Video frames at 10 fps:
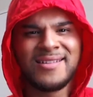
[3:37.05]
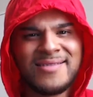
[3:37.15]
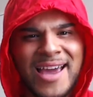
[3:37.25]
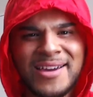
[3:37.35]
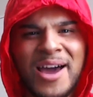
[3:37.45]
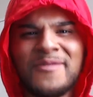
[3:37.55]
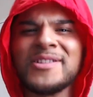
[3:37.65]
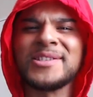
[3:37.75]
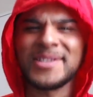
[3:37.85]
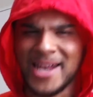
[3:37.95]
That cover
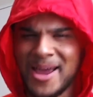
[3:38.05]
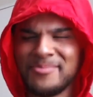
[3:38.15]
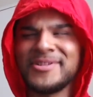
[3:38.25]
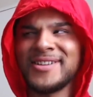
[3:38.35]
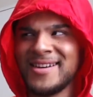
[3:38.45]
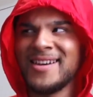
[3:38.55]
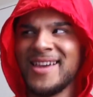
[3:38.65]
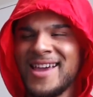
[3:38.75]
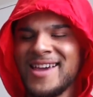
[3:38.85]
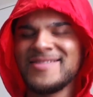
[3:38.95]
slapped.
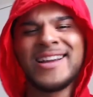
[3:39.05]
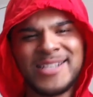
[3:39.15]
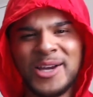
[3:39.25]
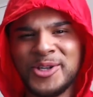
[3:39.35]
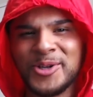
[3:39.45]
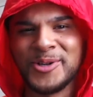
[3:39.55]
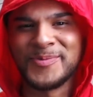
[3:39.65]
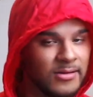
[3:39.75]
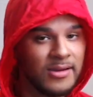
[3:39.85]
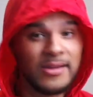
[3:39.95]
That's how you do it.
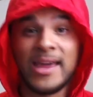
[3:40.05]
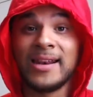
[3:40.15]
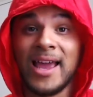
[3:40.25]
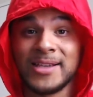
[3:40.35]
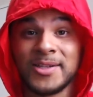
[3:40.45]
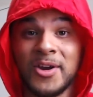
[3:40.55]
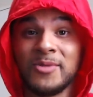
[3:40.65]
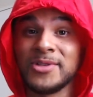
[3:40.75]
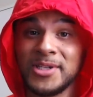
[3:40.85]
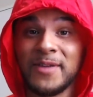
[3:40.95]
That last
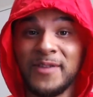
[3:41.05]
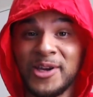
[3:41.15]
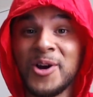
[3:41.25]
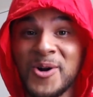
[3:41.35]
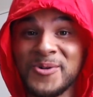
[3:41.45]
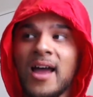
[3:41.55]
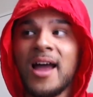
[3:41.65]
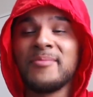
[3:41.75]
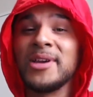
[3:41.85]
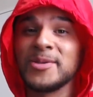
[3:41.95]
note was definitely cold.
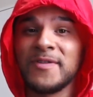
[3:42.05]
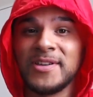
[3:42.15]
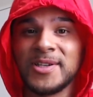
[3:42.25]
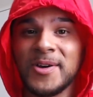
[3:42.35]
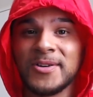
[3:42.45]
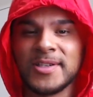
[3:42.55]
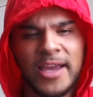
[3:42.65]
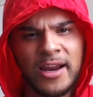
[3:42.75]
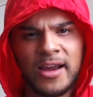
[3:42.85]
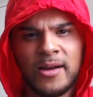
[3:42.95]
I mess with these girls,
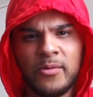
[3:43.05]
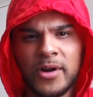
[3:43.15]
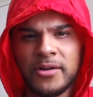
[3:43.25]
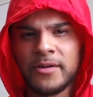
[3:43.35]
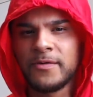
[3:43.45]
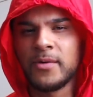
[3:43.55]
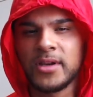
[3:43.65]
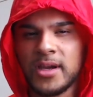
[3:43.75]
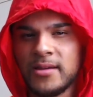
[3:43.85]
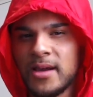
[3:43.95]
and I wonder if one
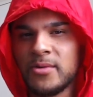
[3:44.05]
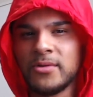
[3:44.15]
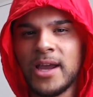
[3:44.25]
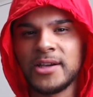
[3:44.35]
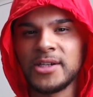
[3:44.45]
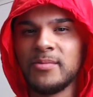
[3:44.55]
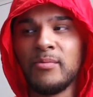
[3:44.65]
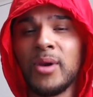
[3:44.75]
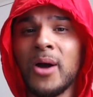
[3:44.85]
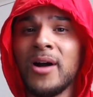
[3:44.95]
day they will actually
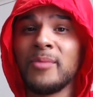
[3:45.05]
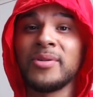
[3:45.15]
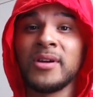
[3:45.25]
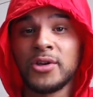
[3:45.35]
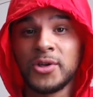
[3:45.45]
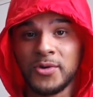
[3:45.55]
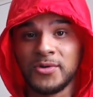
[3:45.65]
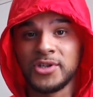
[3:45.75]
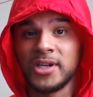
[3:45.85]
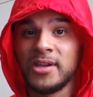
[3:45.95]
blow up
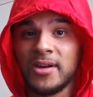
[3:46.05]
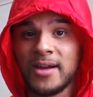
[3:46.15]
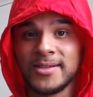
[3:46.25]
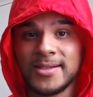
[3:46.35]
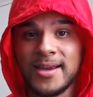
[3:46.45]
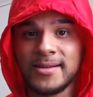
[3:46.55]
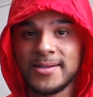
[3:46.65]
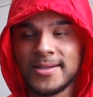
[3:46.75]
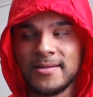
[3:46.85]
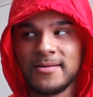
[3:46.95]
huge in the United
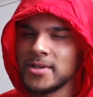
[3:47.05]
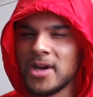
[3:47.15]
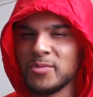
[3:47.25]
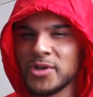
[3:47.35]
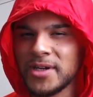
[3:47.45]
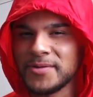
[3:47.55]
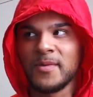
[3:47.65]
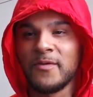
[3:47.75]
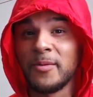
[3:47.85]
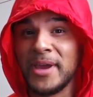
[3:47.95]
States. Time will tell.
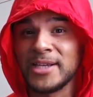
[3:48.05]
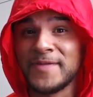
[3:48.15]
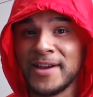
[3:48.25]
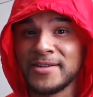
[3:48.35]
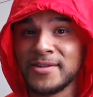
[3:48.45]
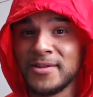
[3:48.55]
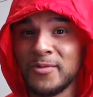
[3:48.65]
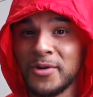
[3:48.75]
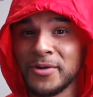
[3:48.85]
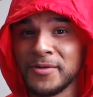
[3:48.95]
From X Factor to
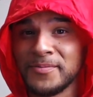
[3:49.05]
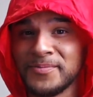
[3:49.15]
the world.